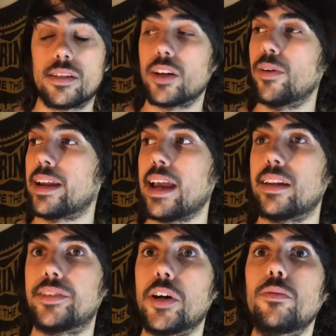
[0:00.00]
so
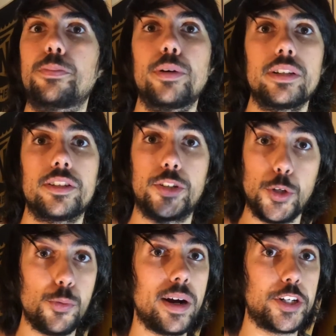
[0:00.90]
again, don't put
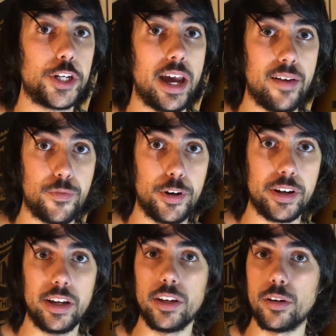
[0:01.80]
too much effort
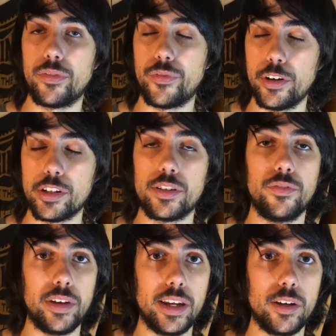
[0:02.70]
in your first
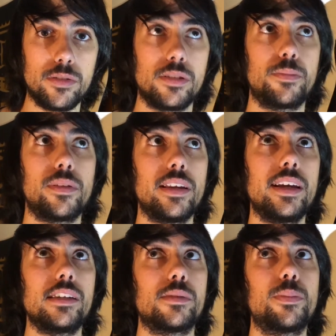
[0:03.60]
videos.
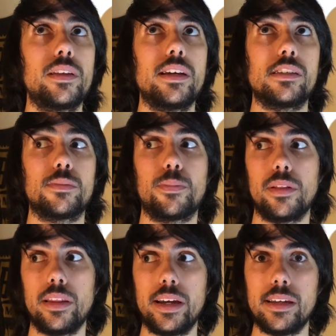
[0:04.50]
Please, please,
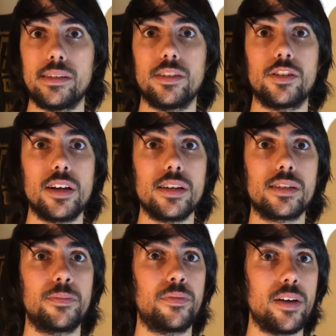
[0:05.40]
please,
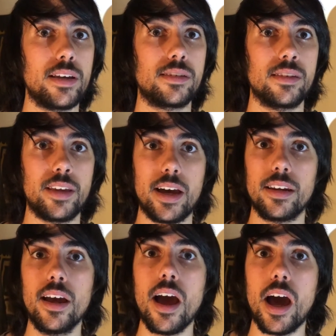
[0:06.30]
just press that
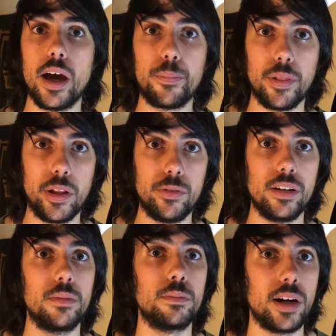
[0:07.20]
upload
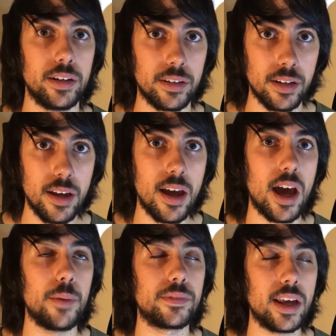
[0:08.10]
button.
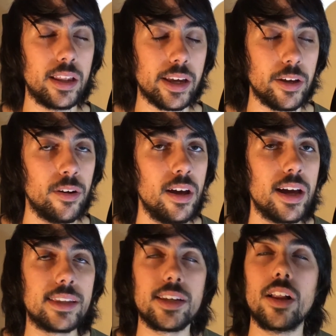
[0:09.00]
I'm telling you,
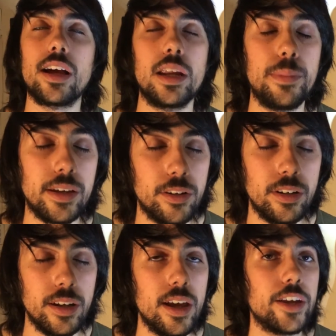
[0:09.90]
it's all gonna be
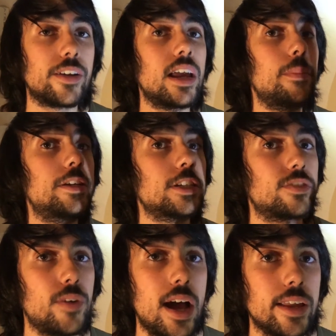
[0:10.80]
good. You're gonna be just
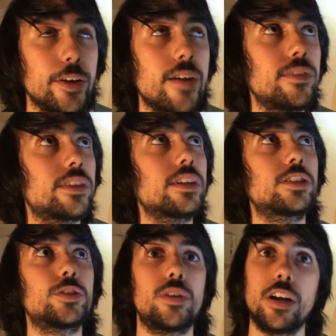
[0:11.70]
fine. You have nothing
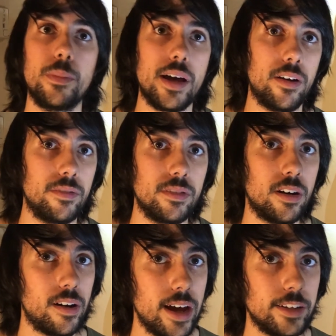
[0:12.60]
to worry about.
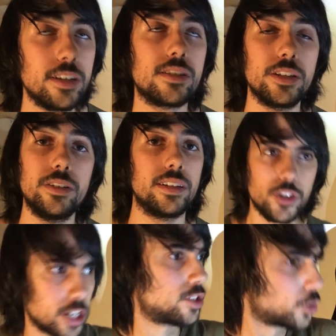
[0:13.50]
Alright, just do it.
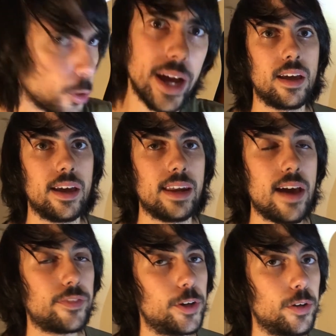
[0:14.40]
Just do And
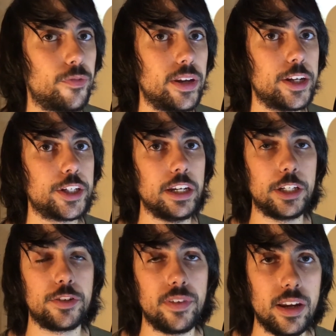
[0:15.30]
after you finish
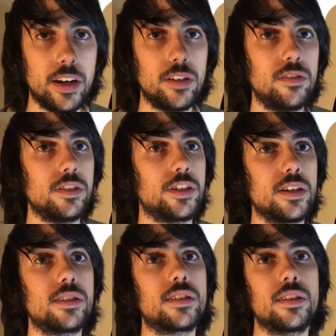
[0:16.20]
each video,
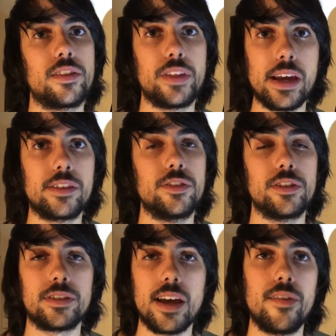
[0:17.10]
just think to
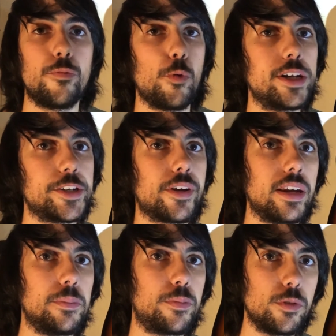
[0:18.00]
yourself what you can
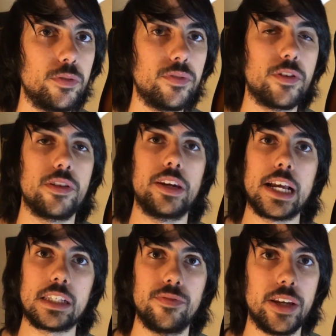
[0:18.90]
improve for the
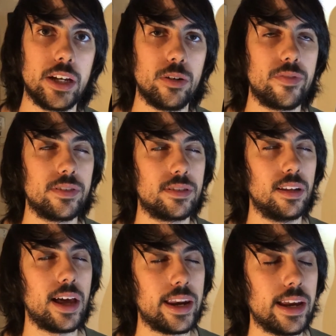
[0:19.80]
next video. If it's the
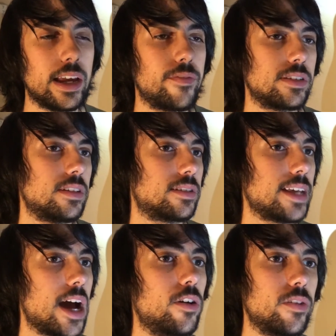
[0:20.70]
lighting, if it's the
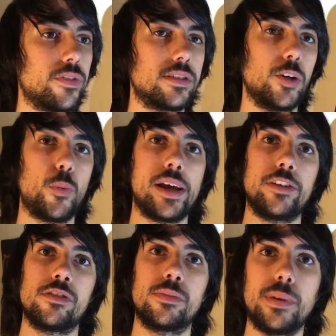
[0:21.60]
sound, if it's the way
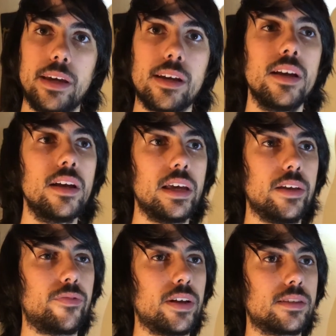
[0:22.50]
you speak,
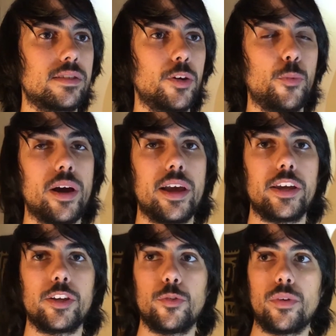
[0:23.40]
if it's the
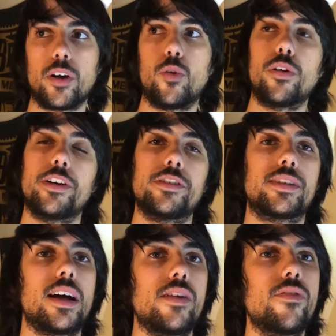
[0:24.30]
way you record
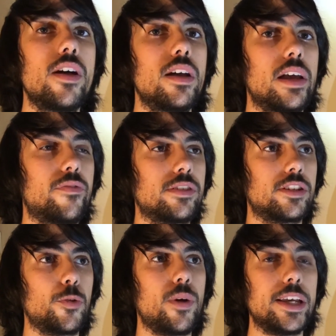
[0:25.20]
yourself, if it's
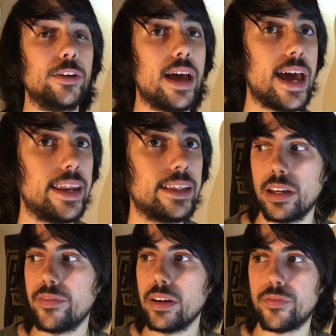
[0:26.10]
the way you edit,
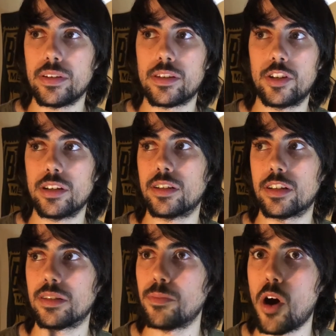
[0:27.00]
even if it's just a
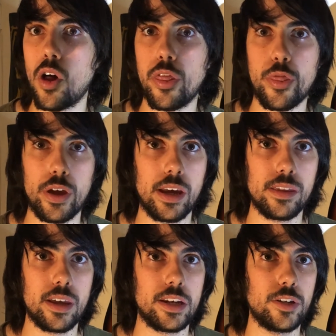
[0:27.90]
small
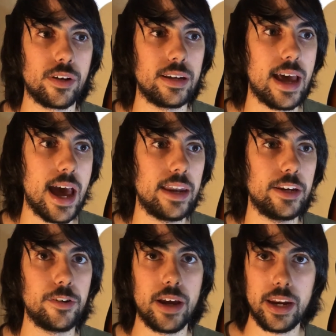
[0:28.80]
thing that you can add
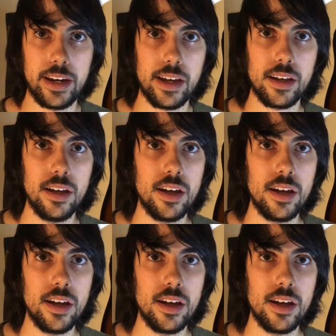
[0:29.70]
in your editing